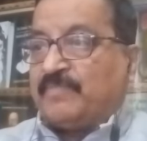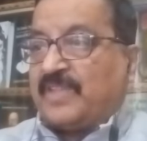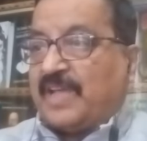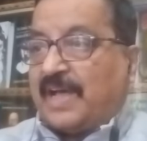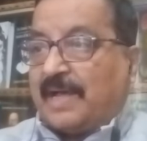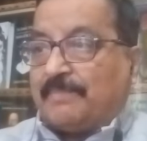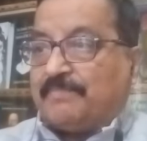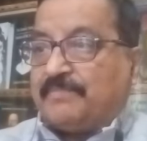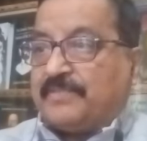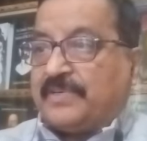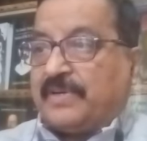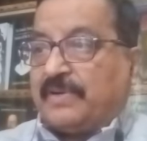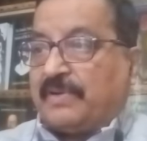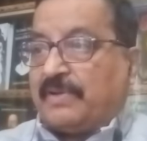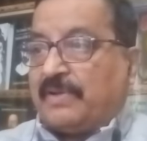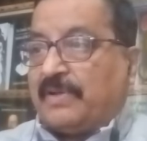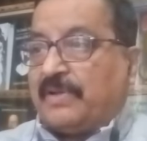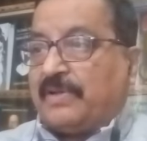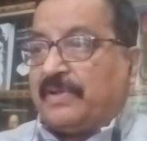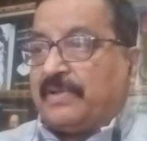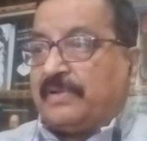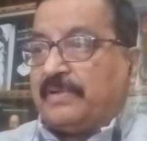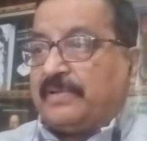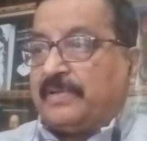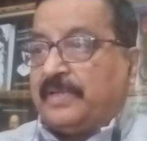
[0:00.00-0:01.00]
After
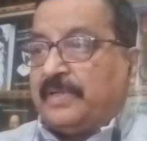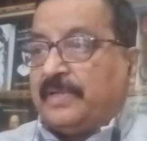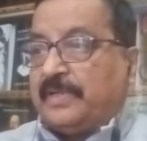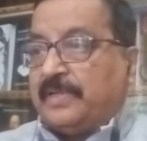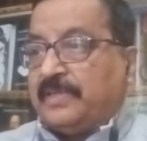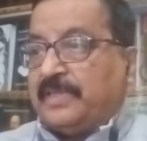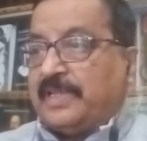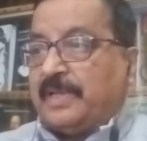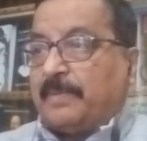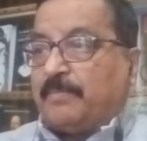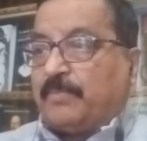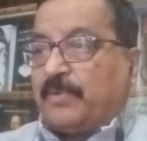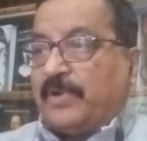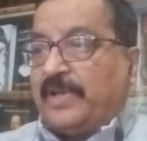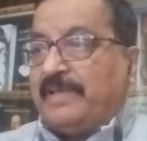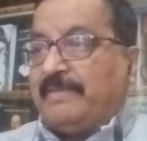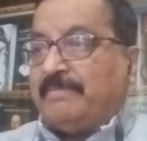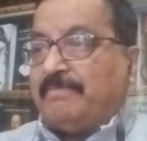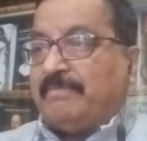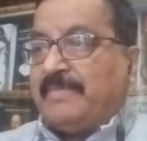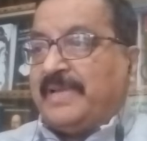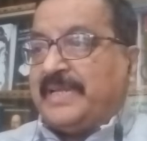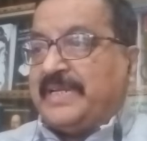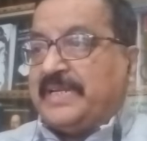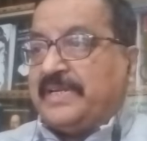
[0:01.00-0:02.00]
all, the
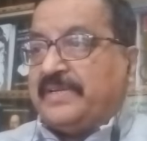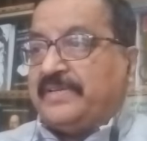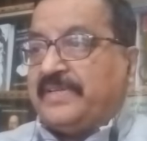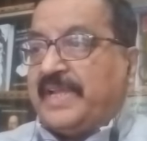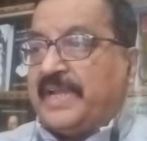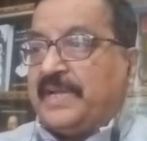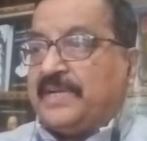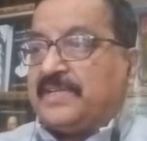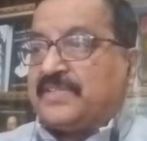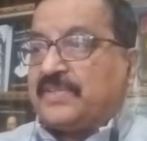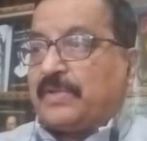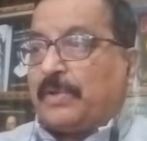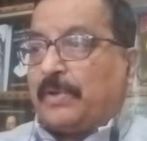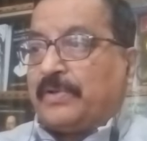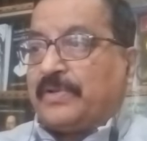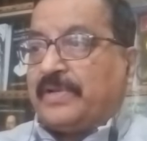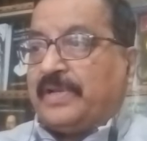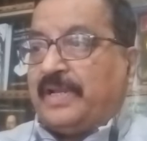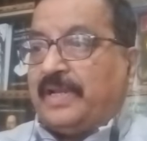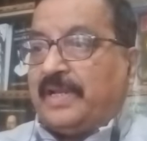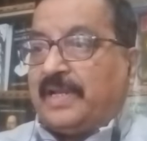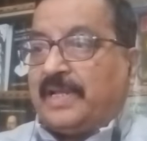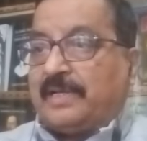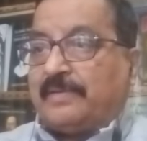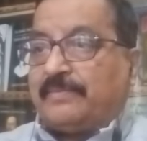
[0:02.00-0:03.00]
poem meditates
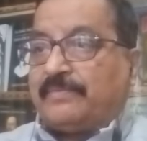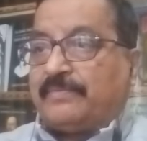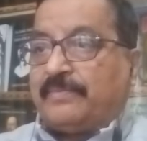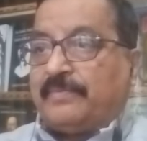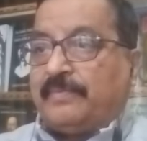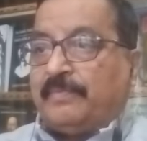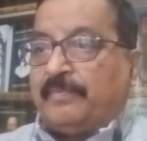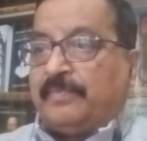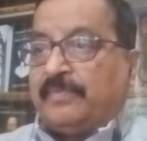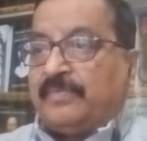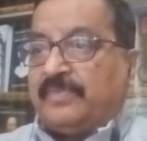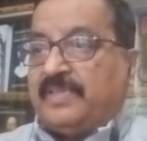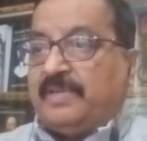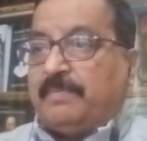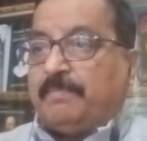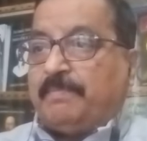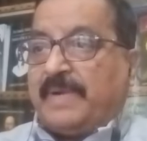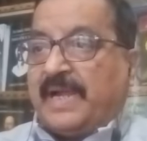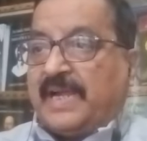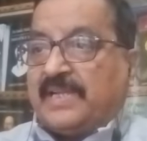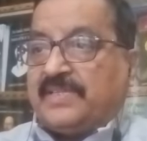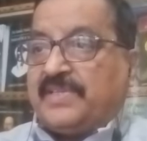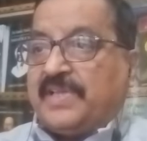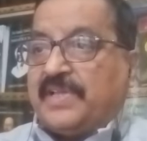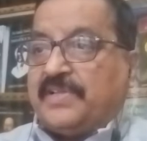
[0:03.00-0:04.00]
on love, the
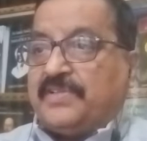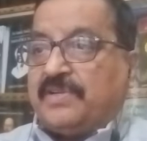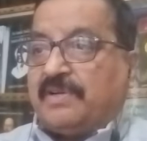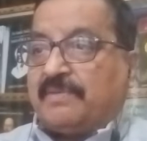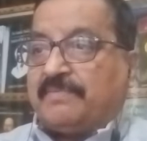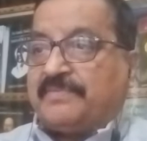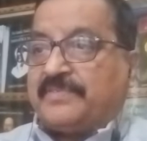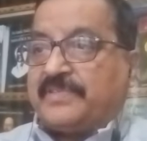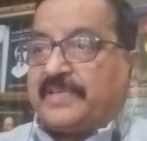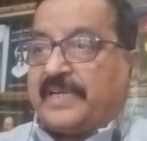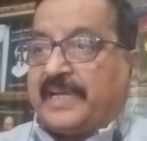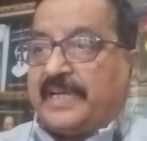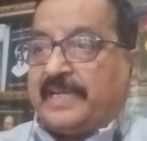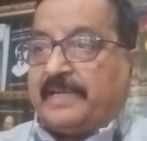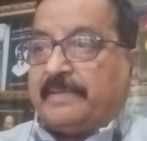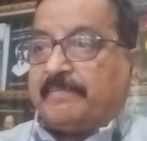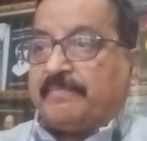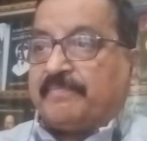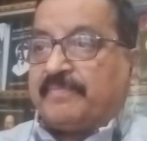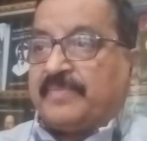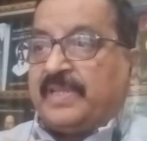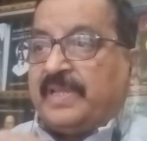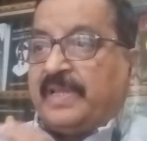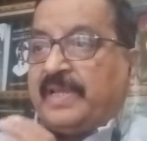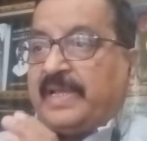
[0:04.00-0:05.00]
passage of
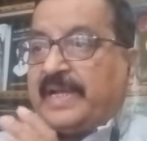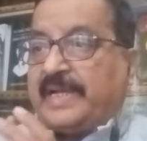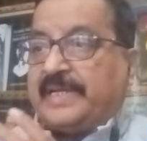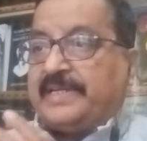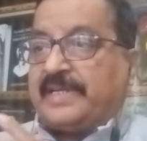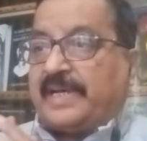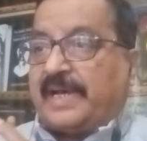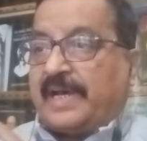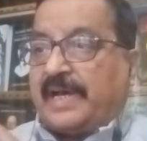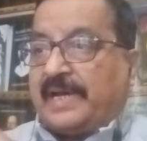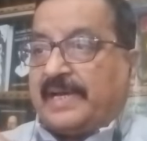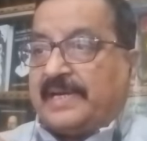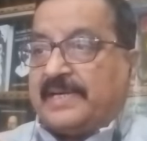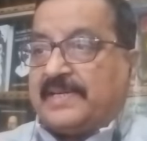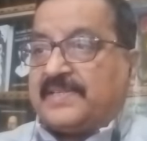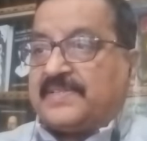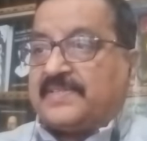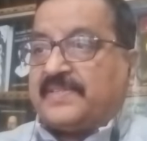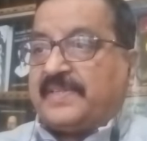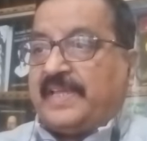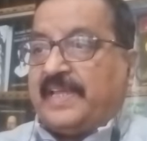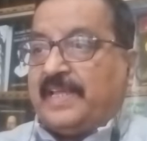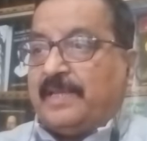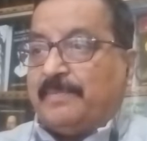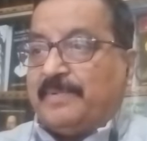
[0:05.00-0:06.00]
time, and art's
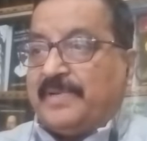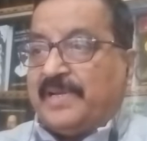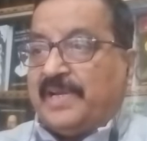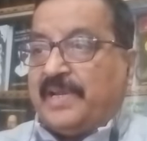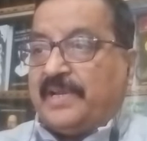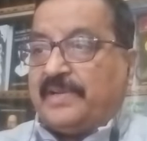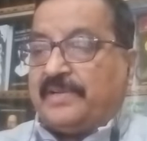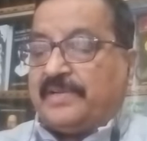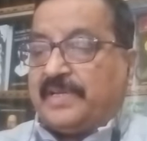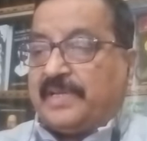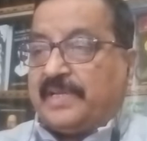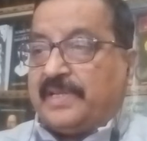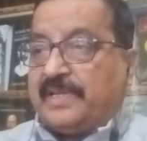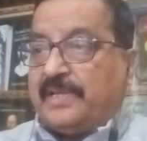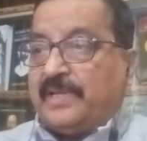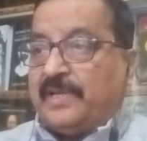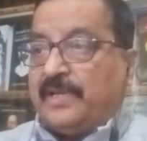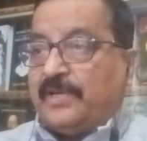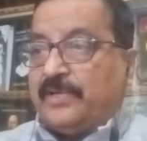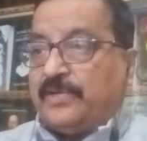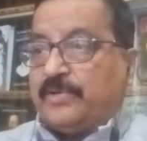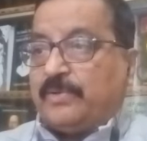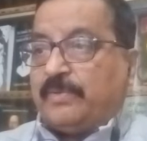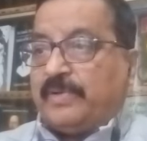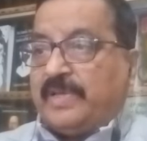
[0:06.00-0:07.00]
ability
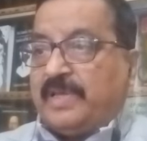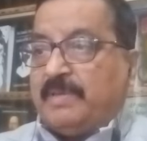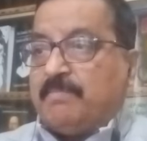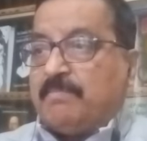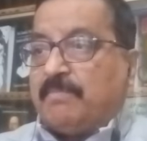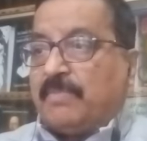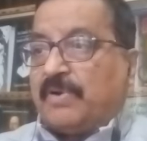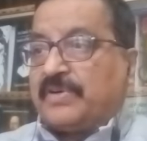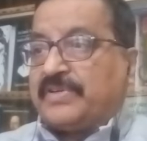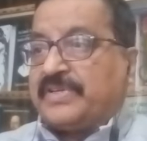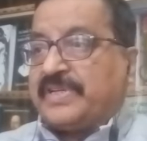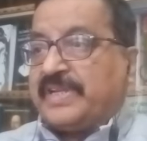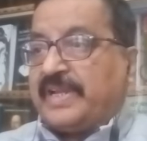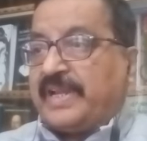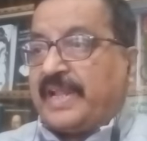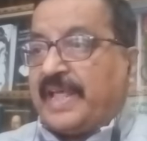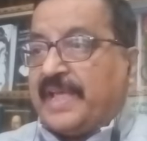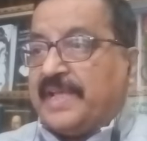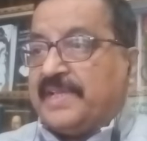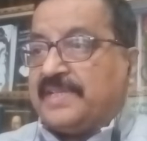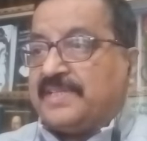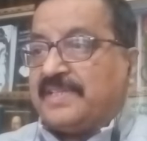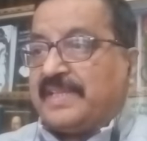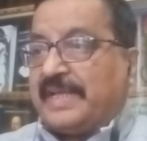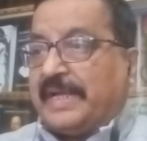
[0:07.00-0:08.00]
to
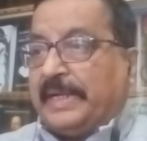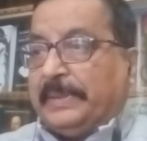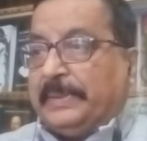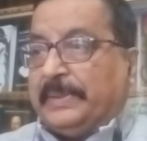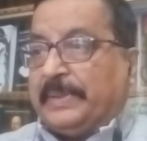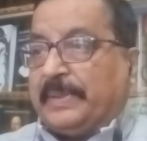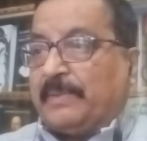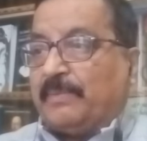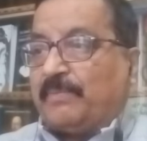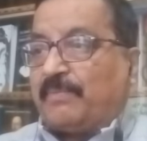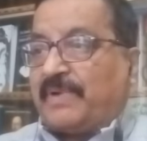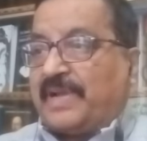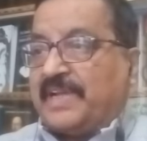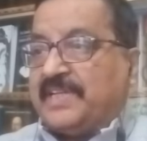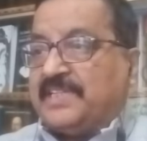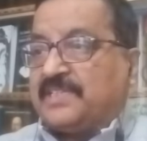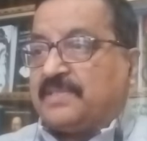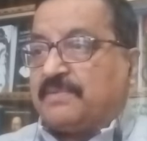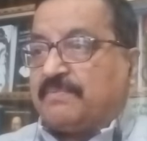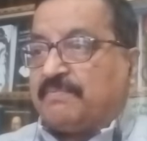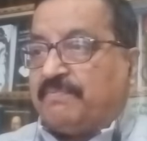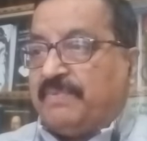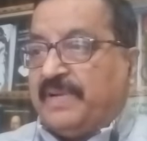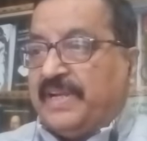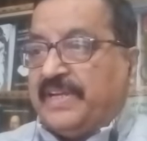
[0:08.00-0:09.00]
immortalize otherwise
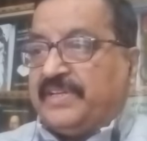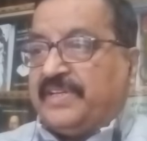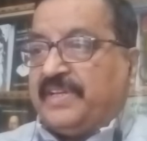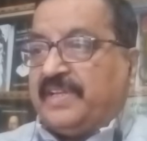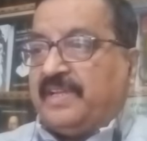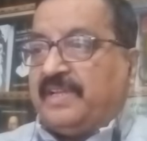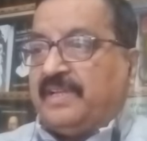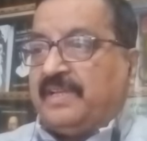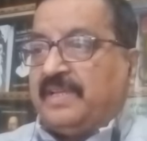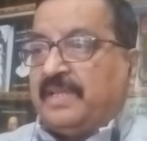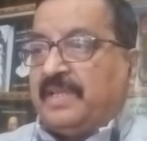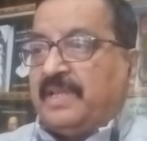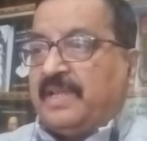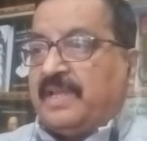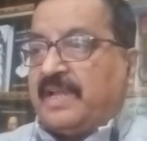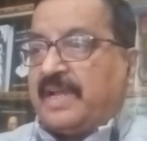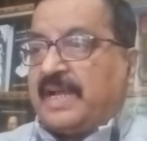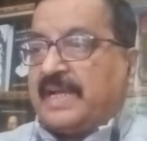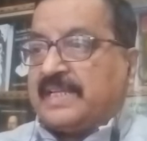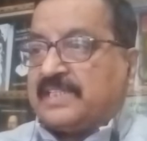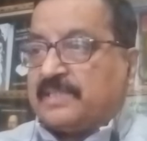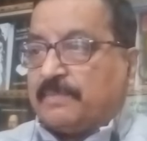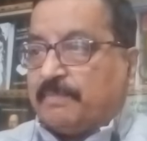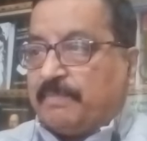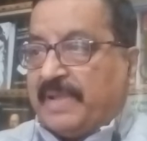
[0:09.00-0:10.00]
fleeting
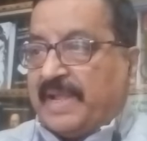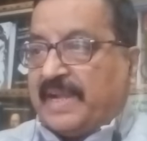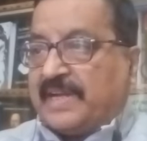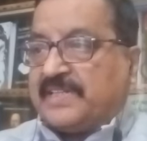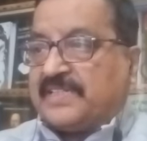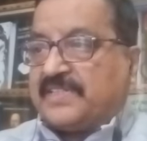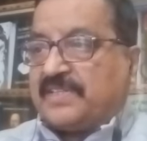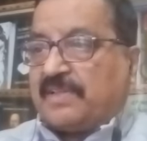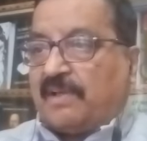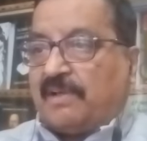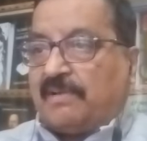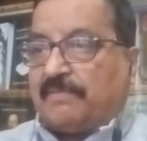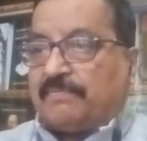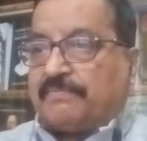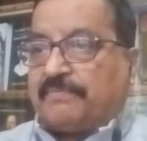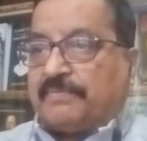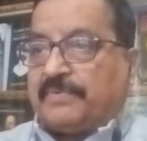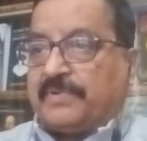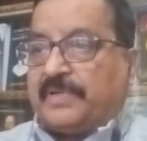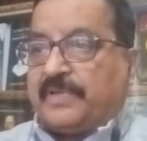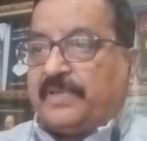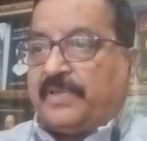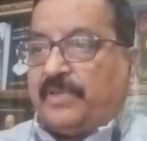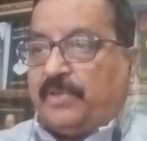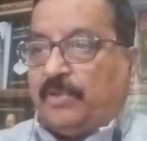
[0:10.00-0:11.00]
aspects of
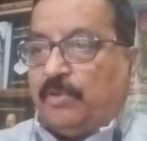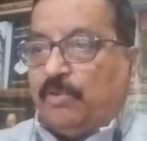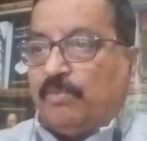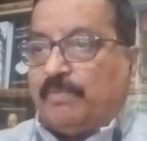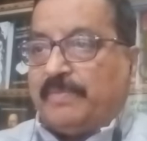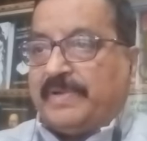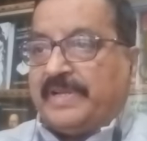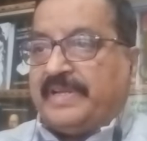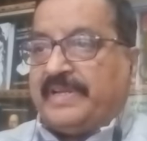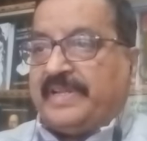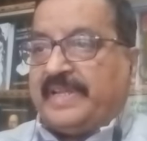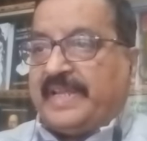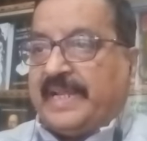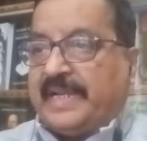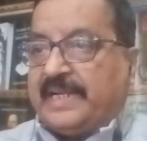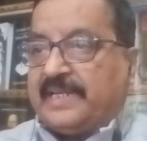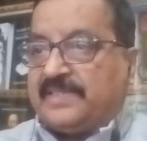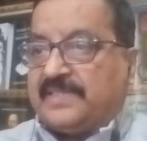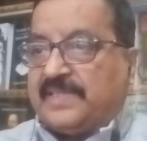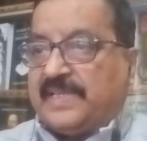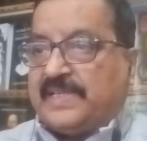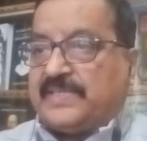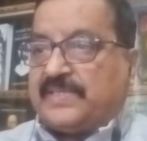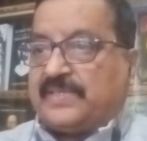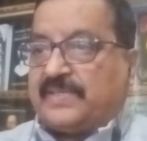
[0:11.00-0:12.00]
human
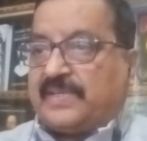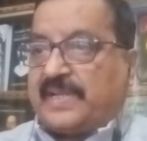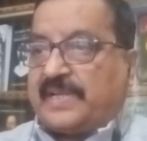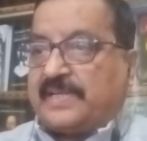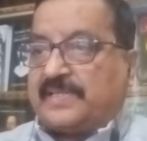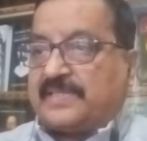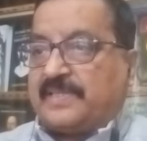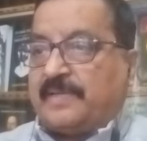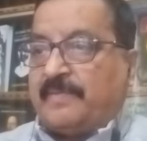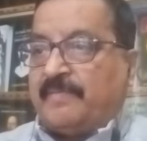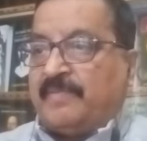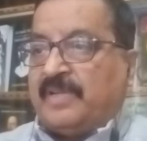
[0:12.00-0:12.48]
existence.